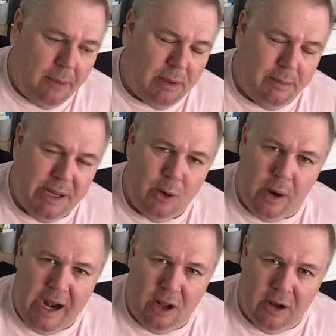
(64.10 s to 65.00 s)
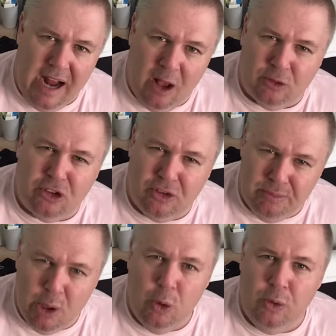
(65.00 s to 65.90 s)
going to be grading on how
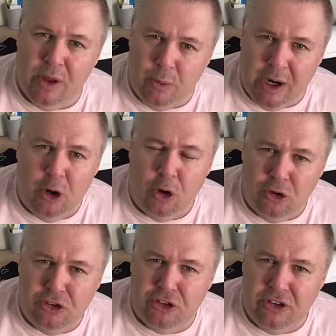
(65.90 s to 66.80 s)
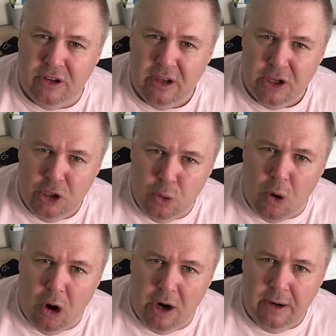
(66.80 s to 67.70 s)
smooth and rehearsed you
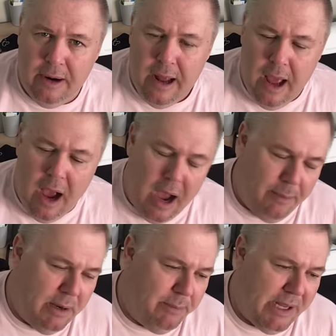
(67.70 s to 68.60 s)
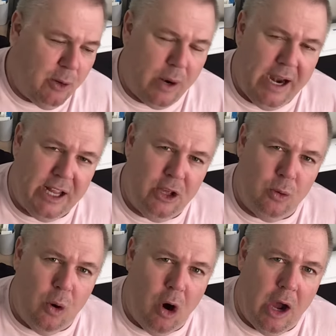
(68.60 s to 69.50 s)
are. I'm going to be grading
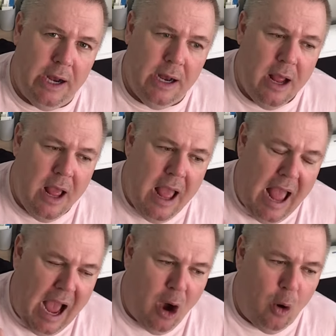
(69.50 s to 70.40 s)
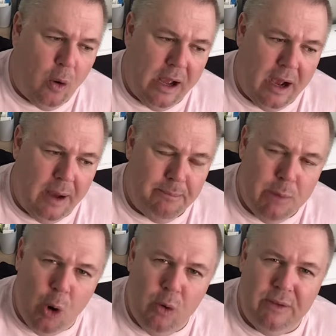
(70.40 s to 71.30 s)
you on how
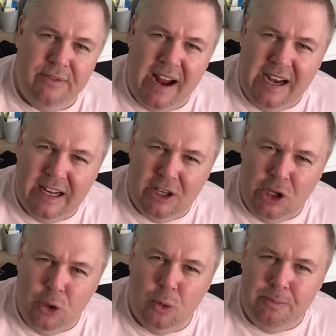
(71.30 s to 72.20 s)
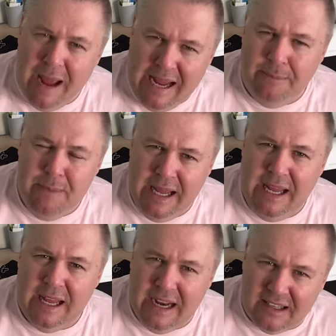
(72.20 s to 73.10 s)
motivated you make
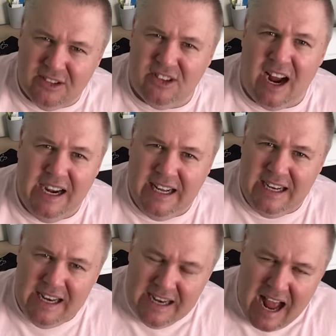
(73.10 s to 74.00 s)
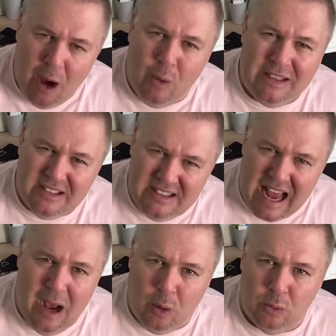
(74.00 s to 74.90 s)
me and excited and how it
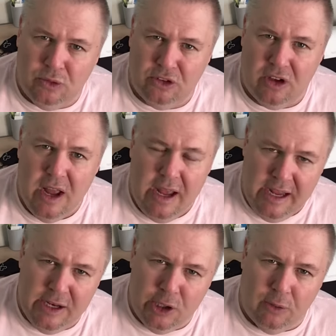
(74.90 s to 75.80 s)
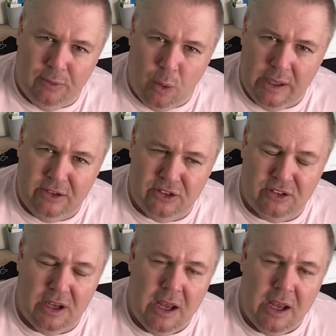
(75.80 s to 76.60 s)
sounds in your voice.